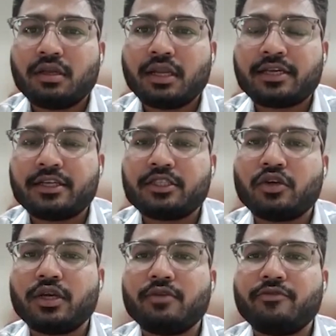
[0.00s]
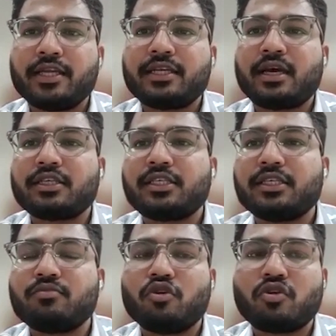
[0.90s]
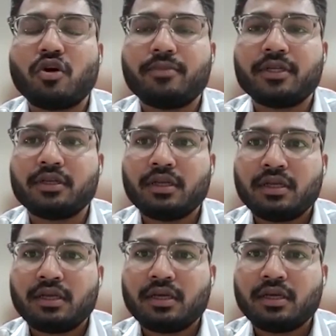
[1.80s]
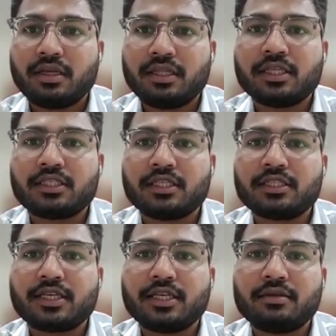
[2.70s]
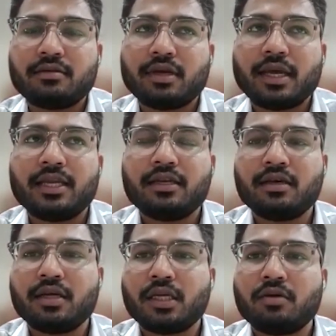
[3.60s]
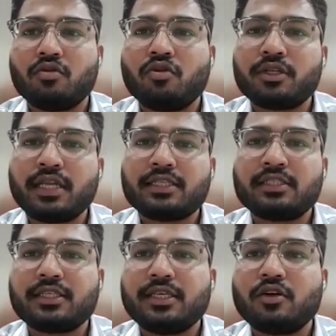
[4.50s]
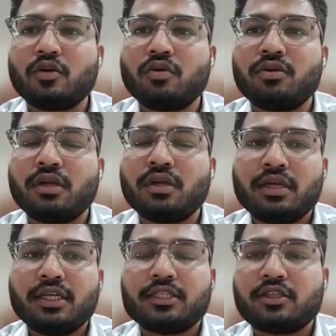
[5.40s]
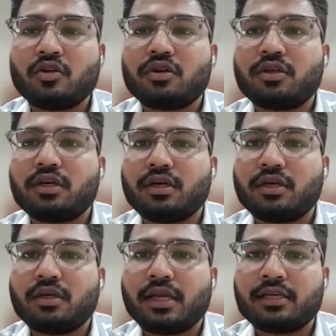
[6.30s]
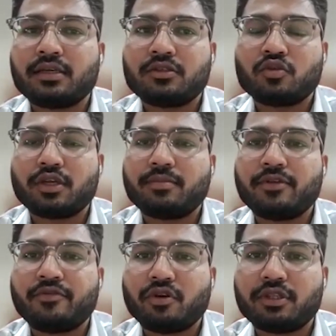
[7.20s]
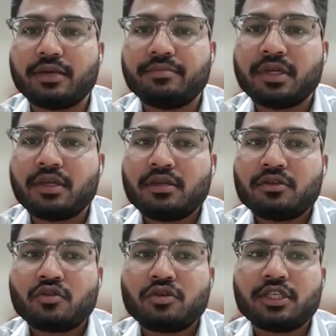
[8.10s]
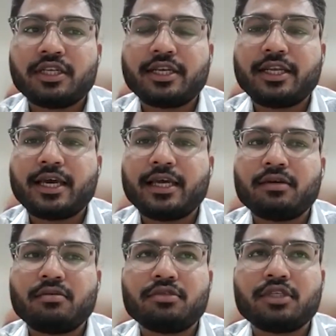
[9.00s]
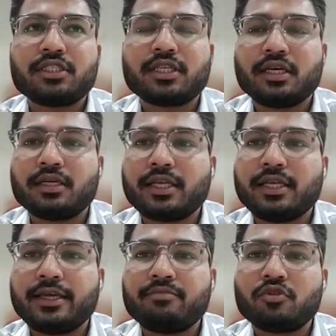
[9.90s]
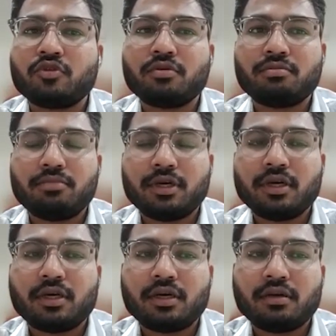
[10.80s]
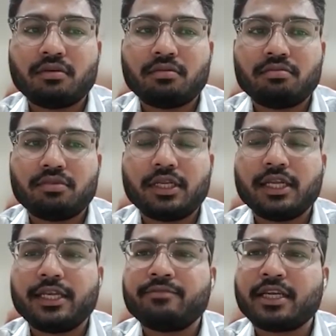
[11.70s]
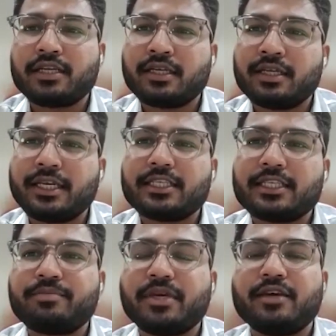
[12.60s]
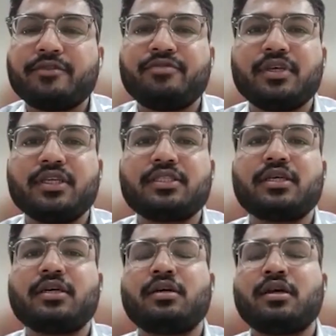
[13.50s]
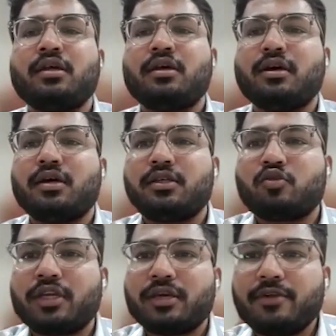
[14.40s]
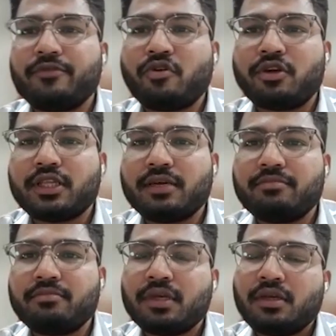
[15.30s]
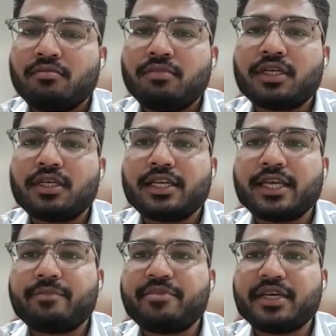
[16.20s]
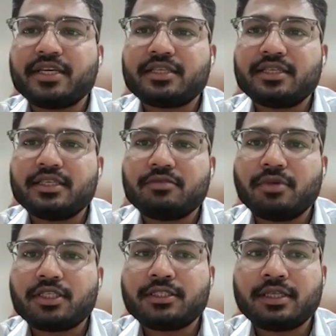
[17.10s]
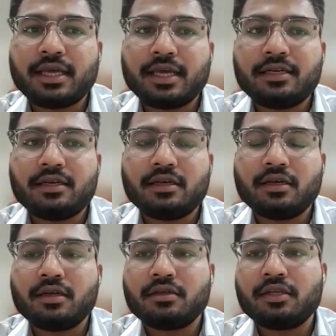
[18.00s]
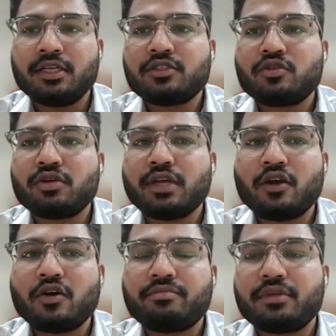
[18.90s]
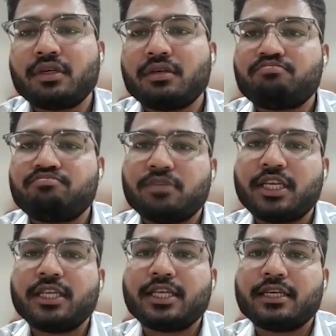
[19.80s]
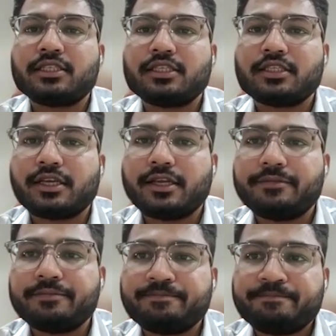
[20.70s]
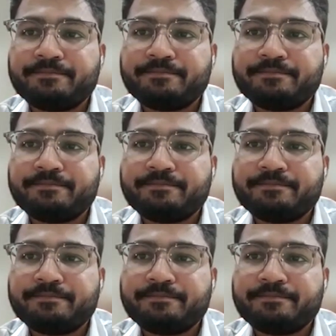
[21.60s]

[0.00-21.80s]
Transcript: Like residual white cast is more common in the sunscreen, and over that skin tone, it's not suitable for them. So generally, I just tell them that 30 SPF is suitable for them, but a reapplication is must, and they should adopt tinted sunscreen.